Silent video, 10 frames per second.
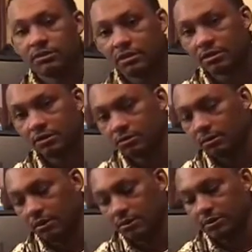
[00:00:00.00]
with the new
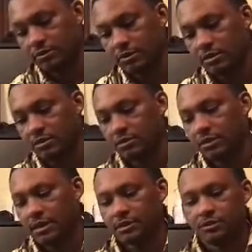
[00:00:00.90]
motor, with the new
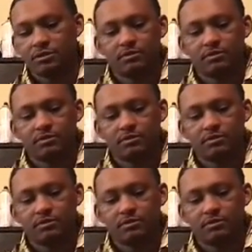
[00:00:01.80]
nitrous,